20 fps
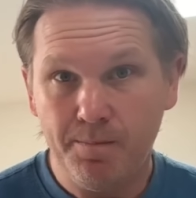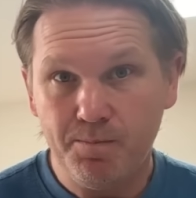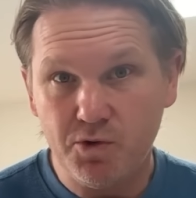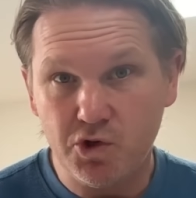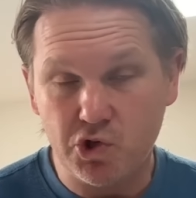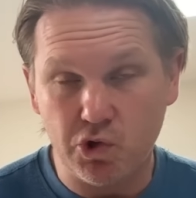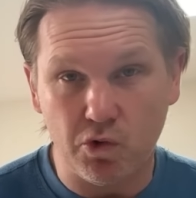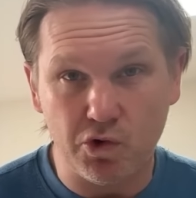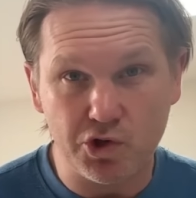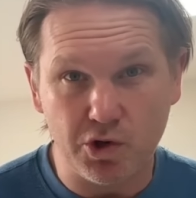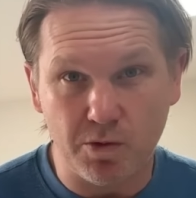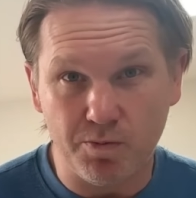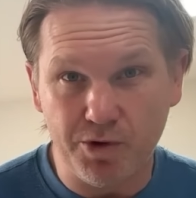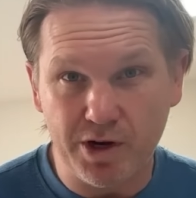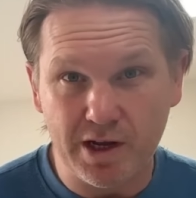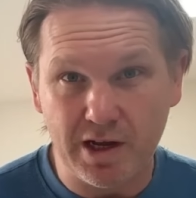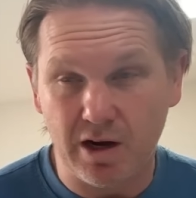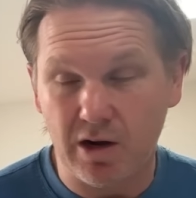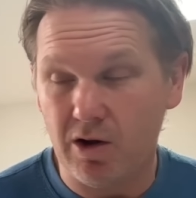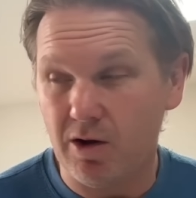Georges-Henri
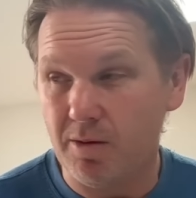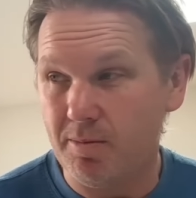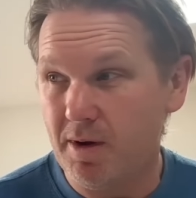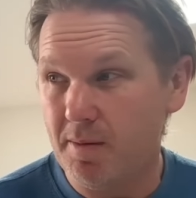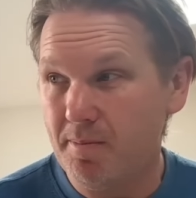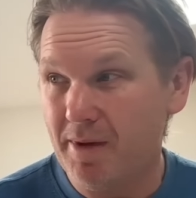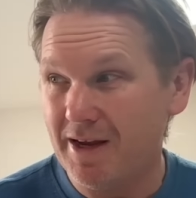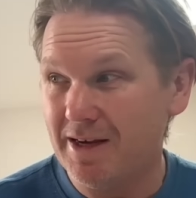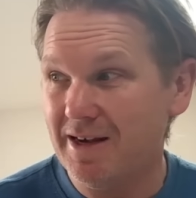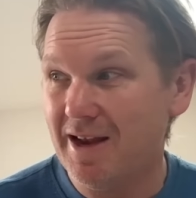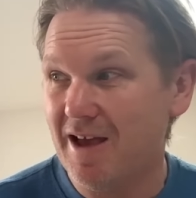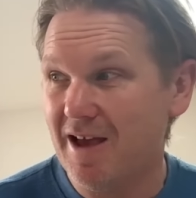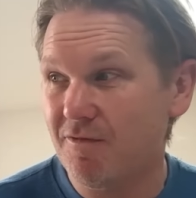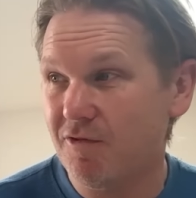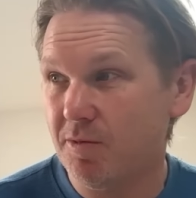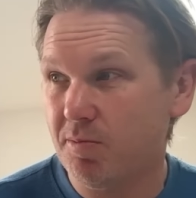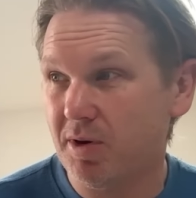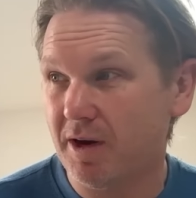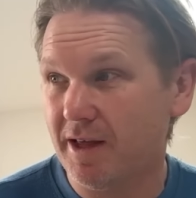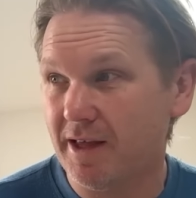Colombe may
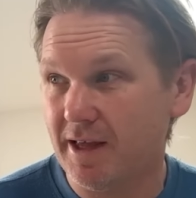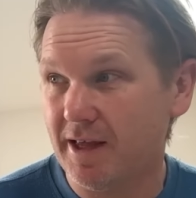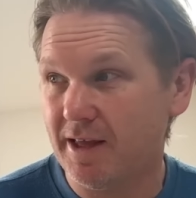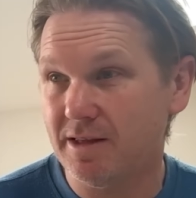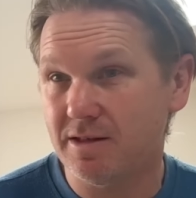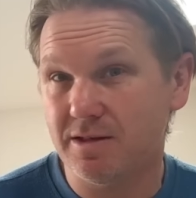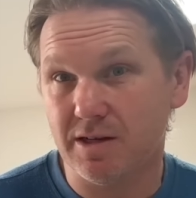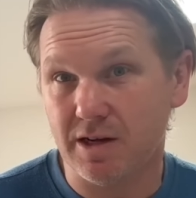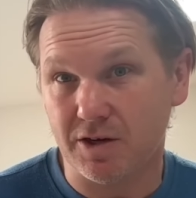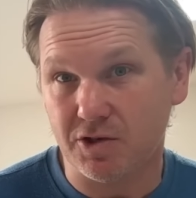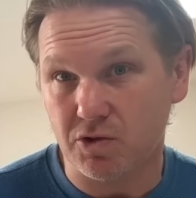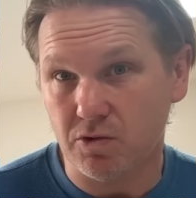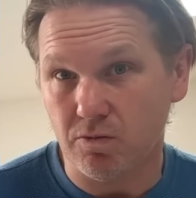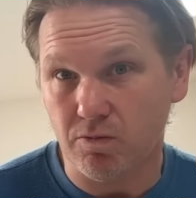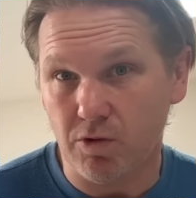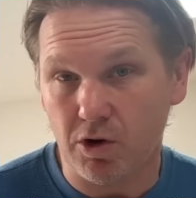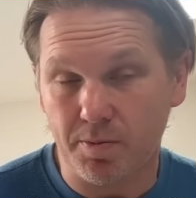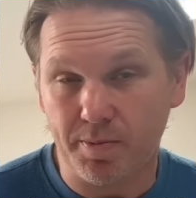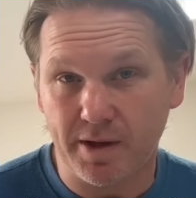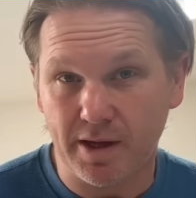never play international
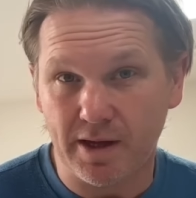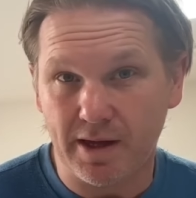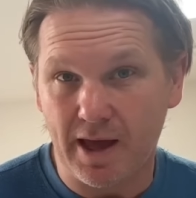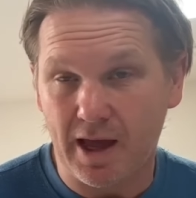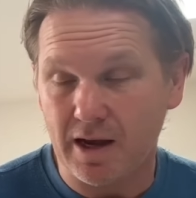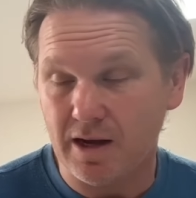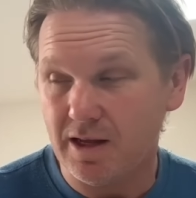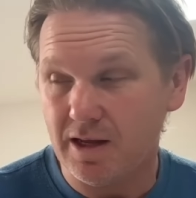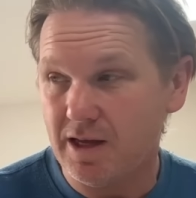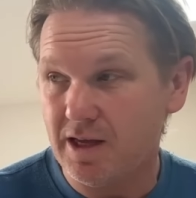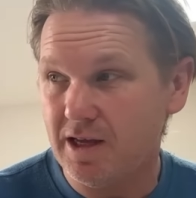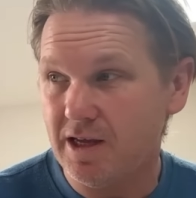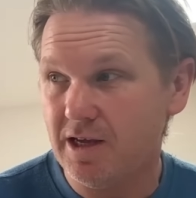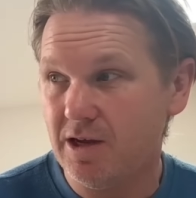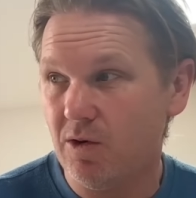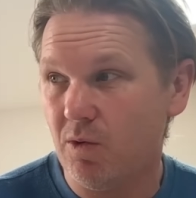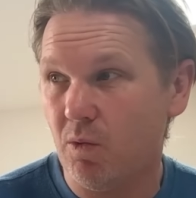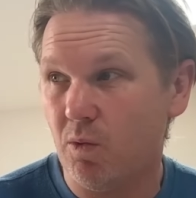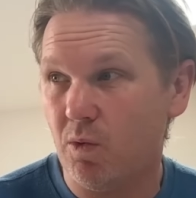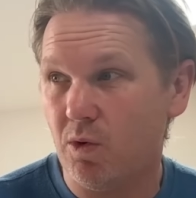rugby again.
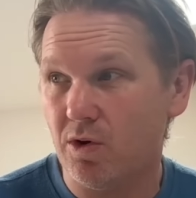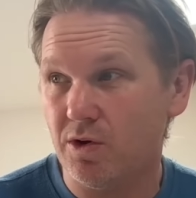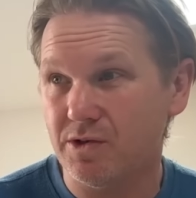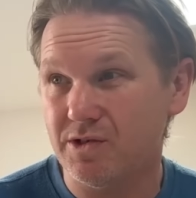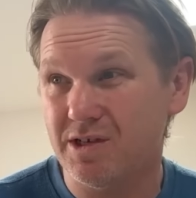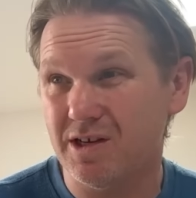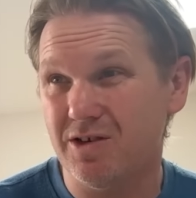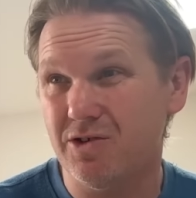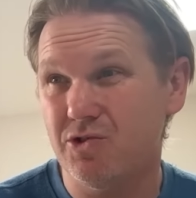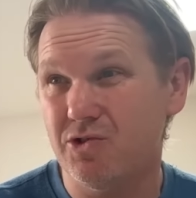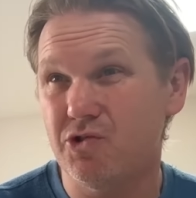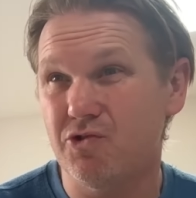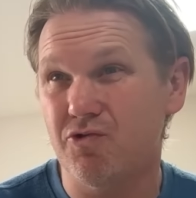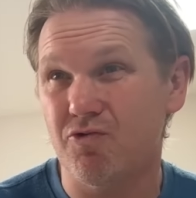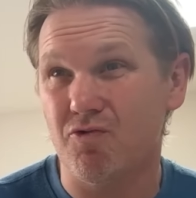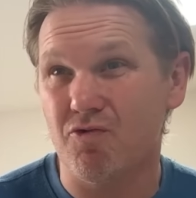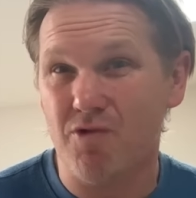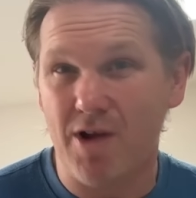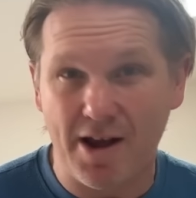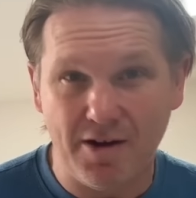He was
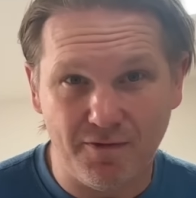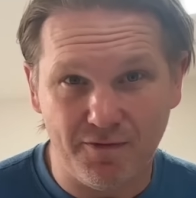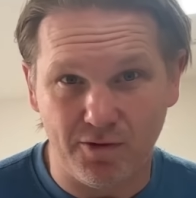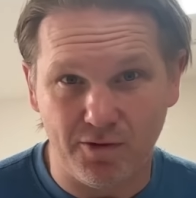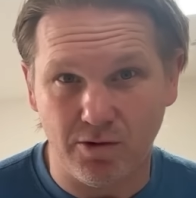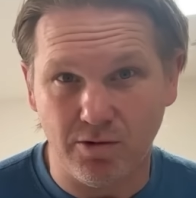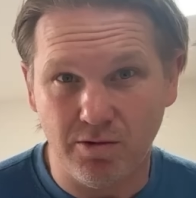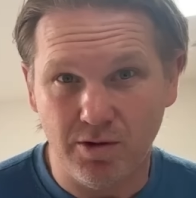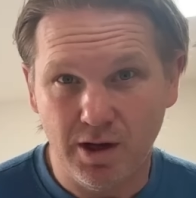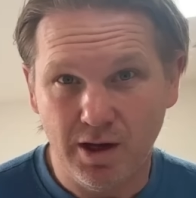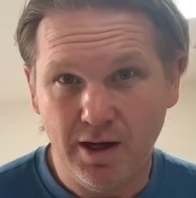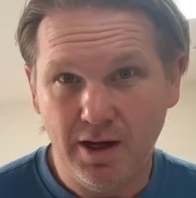dreadful.